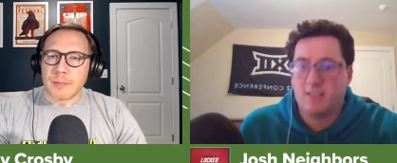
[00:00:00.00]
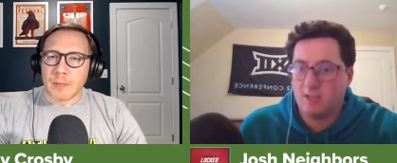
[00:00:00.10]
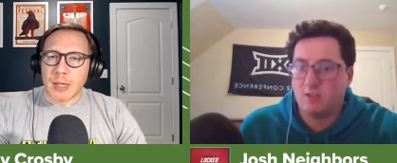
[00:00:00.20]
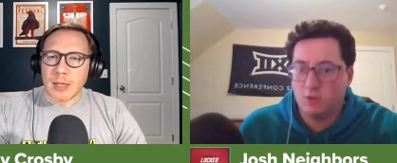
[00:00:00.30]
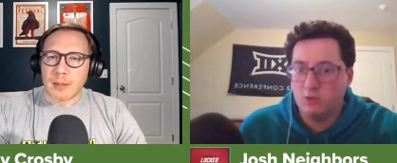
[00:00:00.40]

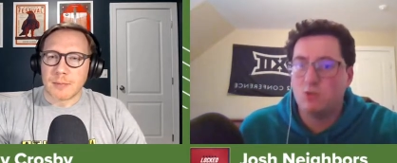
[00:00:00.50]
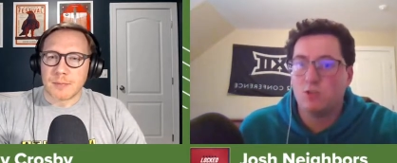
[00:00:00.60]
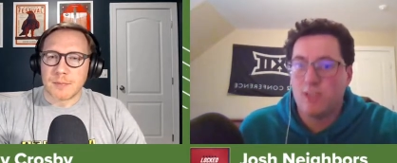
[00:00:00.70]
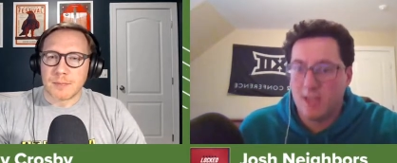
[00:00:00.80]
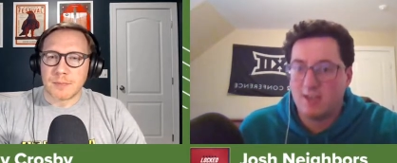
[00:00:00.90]
Speaker 1: kids
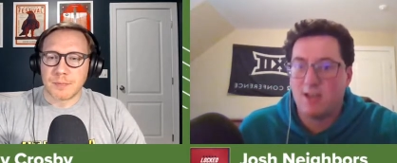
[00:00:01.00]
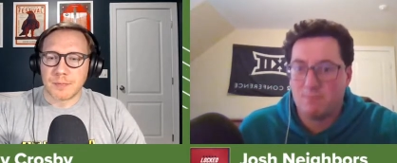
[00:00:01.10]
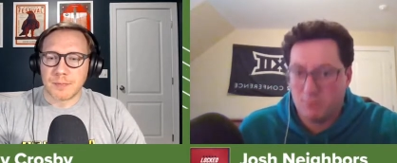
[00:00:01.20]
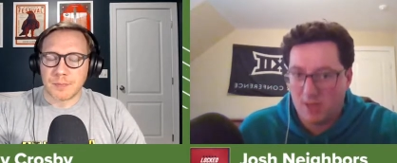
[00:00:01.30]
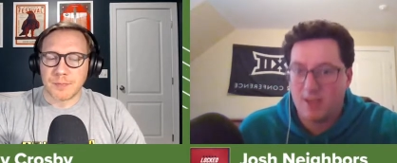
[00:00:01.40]
usually end
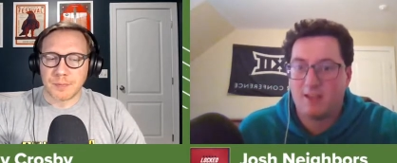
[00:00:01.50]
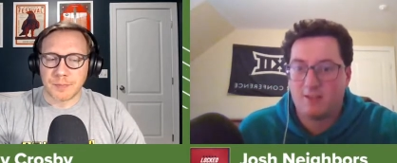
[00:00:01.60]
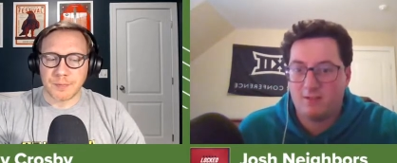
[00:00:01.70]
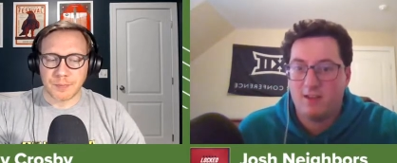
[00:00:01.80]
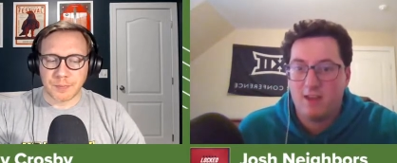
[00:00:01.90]
up
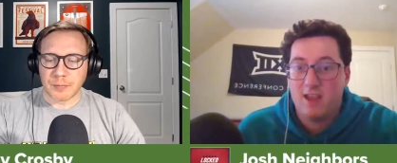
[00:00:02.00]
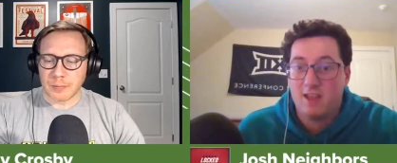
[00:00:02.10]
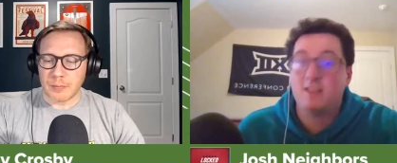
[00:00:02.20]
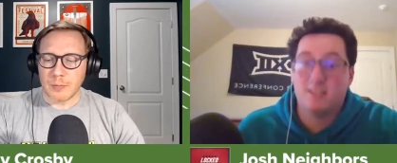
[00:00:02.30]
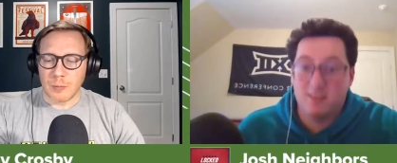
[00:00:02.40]
playing,
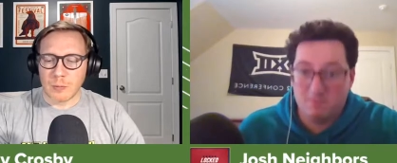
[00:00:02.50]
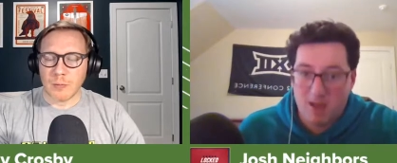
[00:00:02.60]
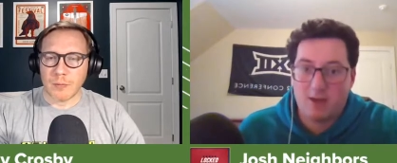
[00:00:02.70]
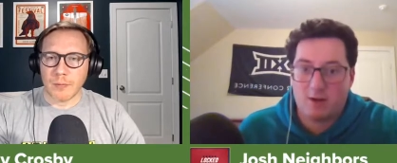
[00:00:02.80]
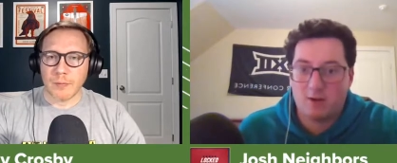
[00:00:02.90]
at least in the
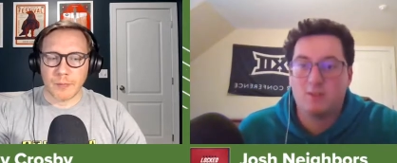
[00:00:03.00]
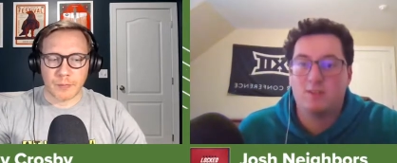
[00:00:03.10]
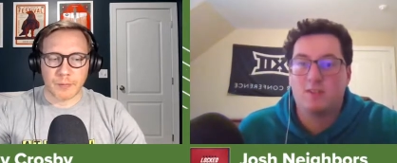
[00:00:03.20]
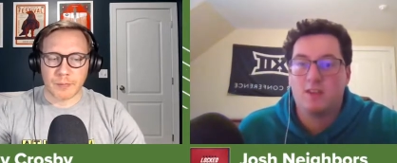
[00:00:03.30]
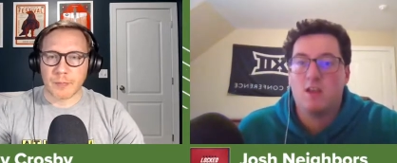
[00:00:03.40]

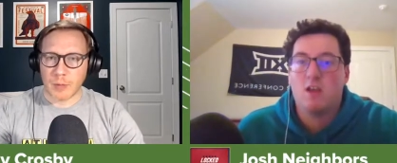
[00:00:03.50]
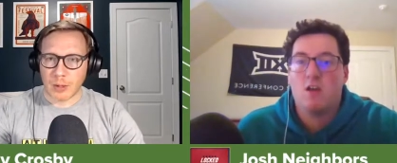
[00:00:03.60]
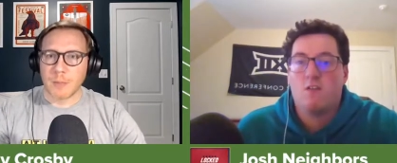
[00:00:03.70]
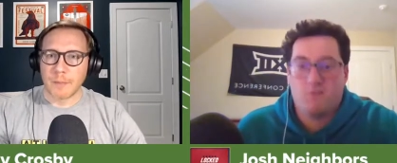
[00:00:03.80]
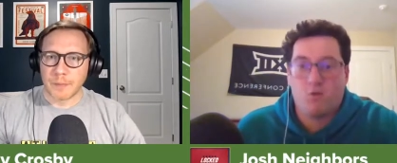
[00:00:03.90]
minors,
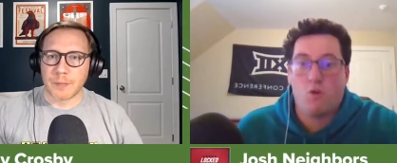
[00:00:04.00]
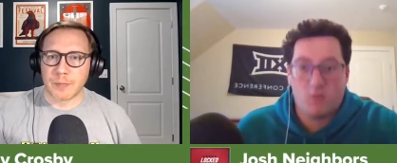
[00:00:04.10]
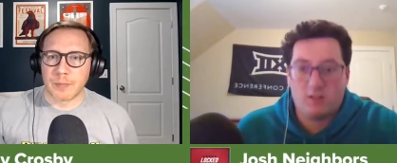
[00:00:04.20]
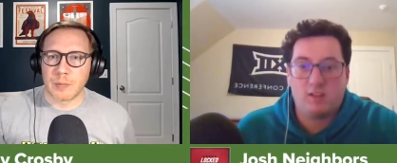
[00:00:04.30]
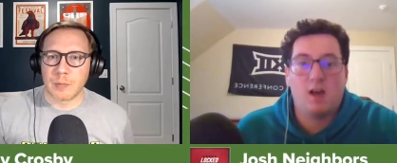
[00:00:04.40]
for
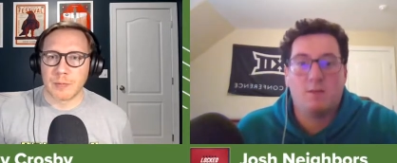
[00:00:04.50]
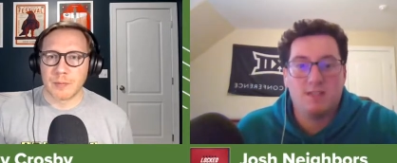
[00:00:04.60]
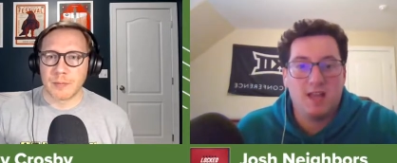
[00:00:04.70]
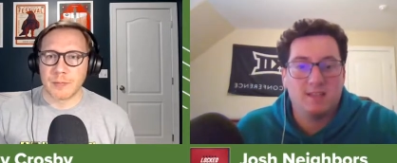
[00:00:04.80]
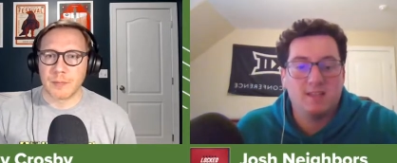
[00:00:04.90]
the clubs
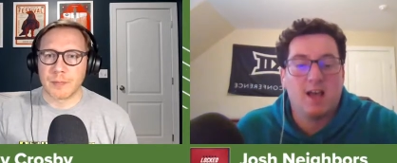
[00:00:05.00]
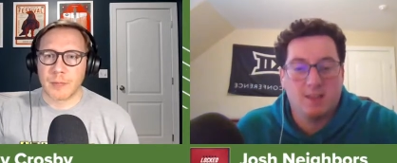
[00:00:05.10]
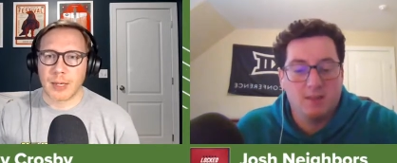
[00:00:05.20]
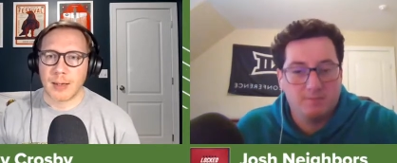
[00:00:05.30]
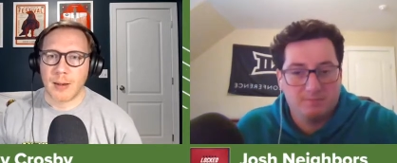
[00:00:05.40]
that sign
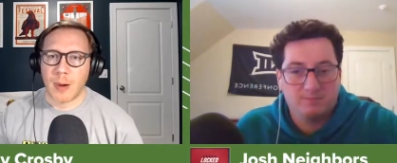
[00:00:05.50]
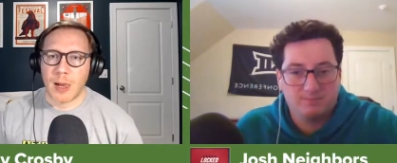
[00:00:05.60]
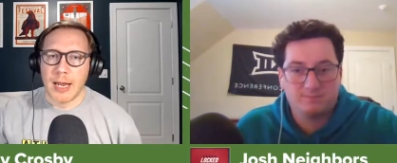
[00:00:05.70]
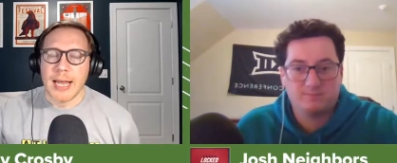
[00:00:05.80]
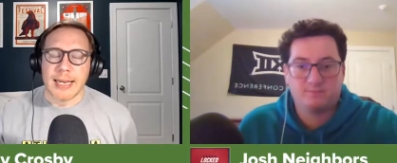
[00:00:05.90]
them.
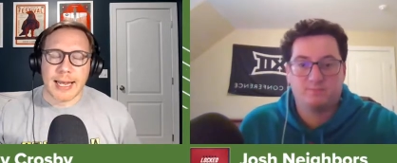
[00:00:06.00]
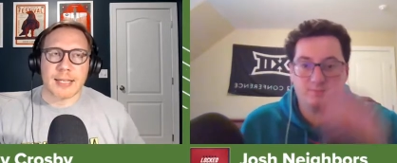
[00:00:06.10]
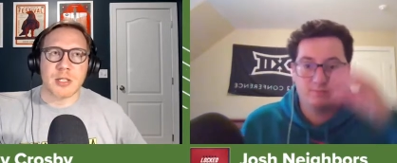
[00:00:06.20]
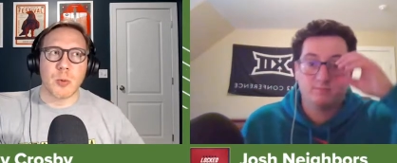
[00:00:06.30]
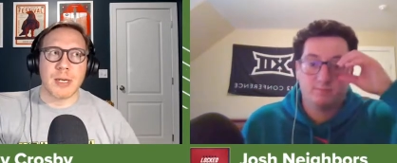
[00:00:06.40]
Speaker 2: Yeah.
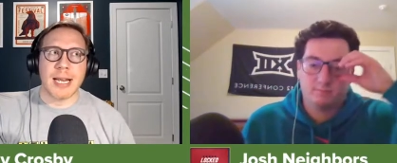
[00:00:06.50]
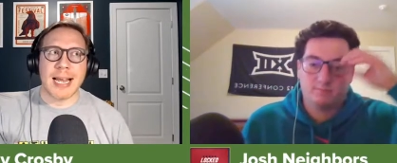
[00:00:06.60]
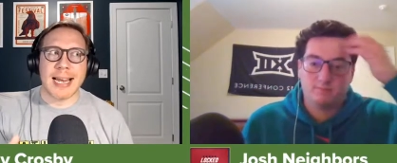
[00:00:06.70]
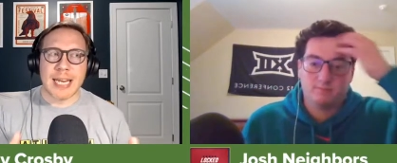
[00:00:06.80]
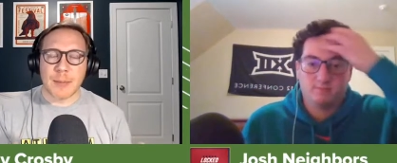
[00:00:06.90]
So
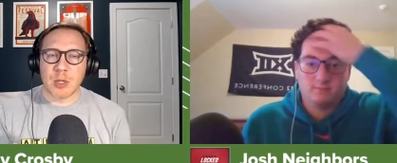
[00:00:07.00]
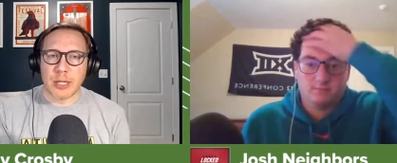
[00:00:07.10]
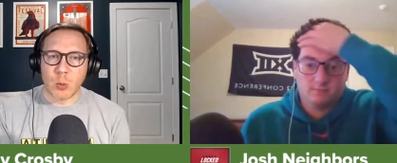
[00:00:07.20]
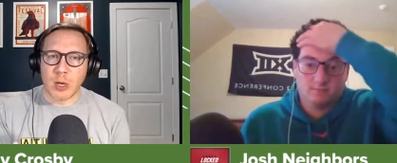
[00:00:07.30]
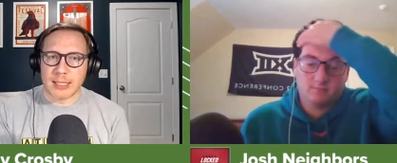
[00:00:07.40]
typically,
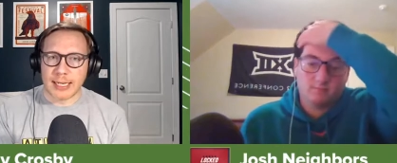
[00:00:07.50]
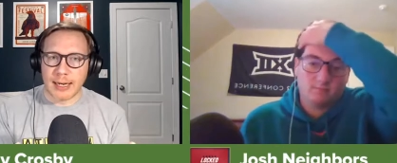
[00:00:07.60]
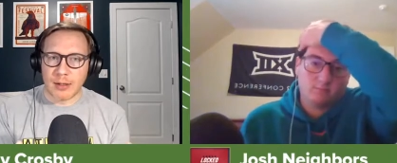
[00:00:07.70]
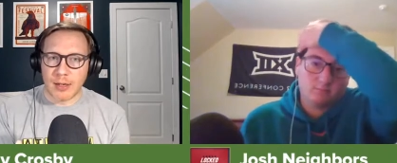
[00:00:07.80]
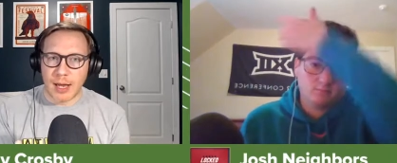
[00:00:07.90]
once
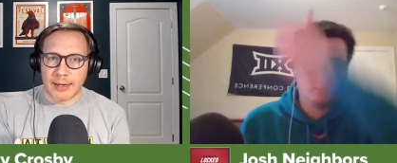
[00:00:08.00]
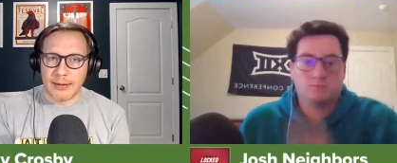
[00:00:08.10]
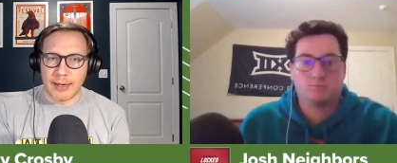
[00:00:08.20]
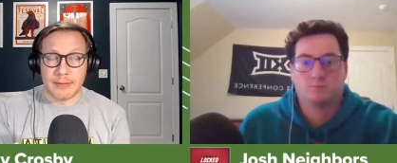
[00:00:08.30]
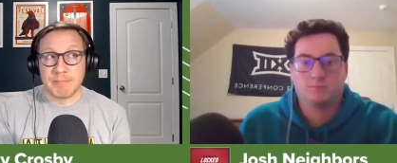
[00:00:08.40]
I
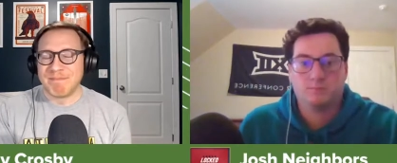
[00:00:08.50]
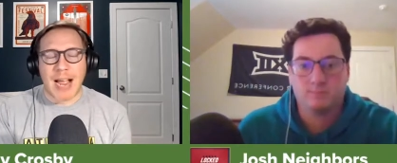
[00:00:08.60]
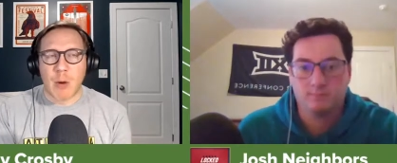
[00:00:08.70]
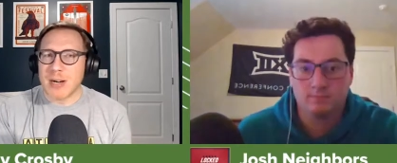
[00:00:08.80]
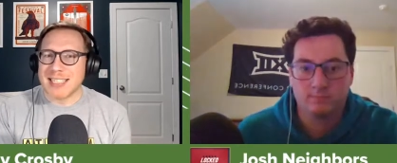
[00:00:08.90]

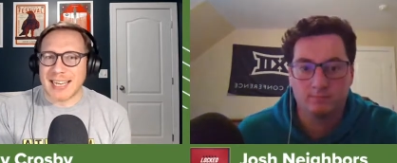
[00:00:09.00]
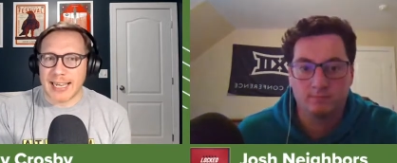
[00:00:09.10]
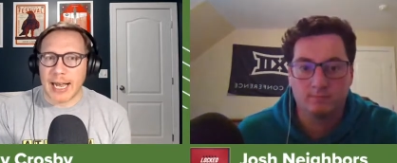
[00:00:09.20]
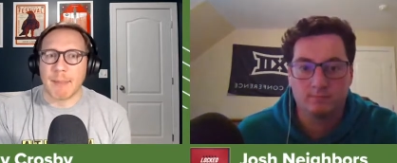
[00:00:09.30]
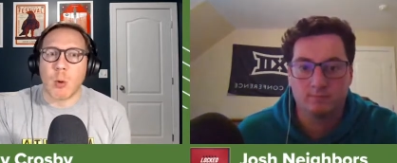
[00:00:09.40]
want to say
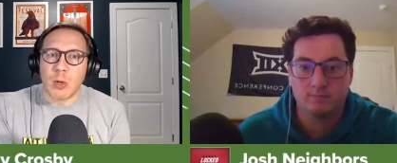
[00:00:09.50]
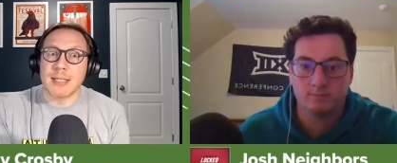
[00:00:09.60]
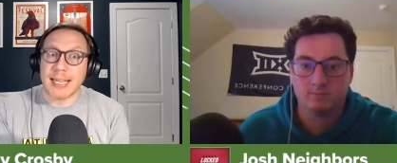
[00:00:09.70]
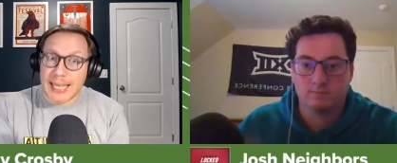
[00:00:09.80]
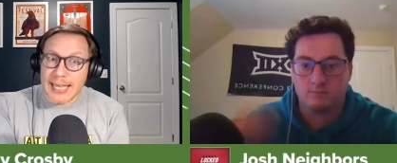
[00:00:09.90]
guy, but once
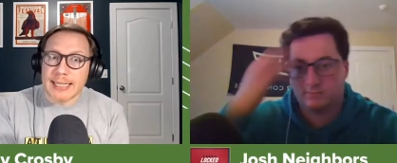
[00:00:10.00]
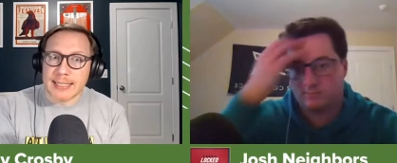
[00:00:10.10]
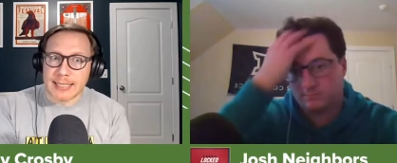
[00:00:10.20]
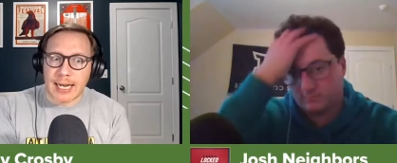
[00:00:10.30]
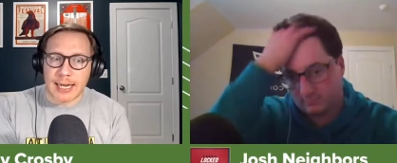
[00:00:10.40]
a kid
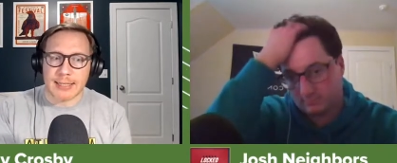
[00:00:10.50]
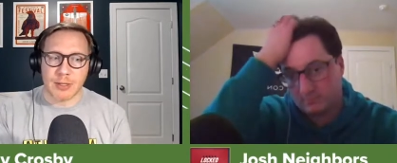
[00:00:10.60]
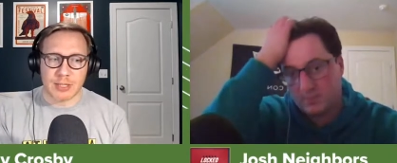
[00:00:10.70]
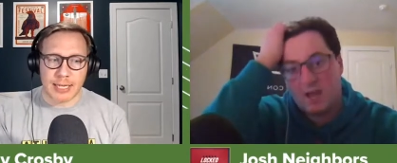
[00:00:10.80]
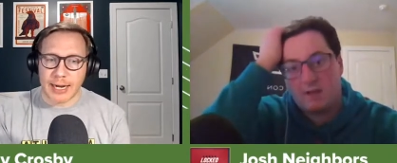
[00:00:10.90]
signs,
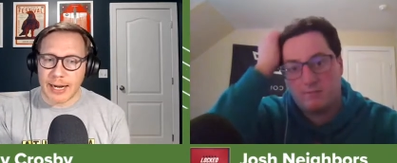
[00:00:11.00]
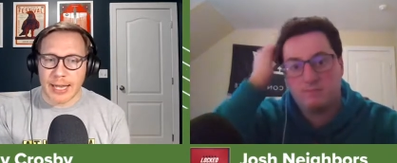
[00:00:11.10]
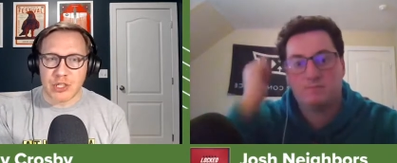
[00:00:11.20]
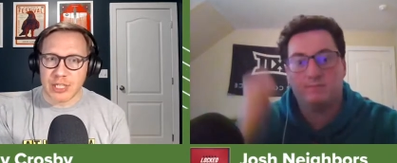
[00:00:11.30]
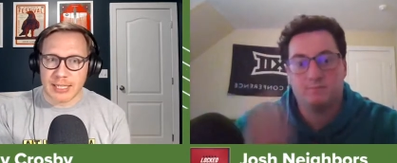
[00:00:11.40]
they'll sign at
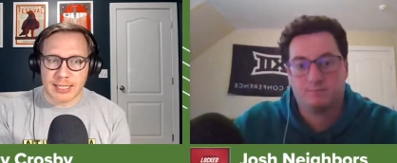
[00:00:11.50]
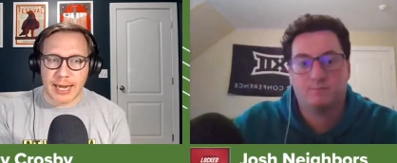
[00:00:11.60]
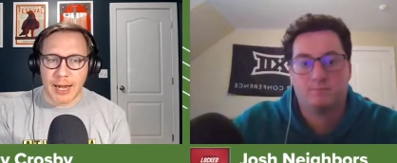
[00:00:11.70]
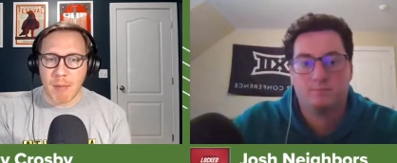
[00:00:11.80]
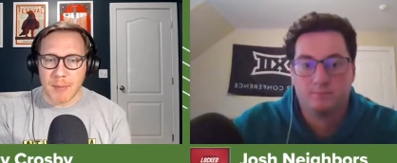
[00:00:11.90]
age 16,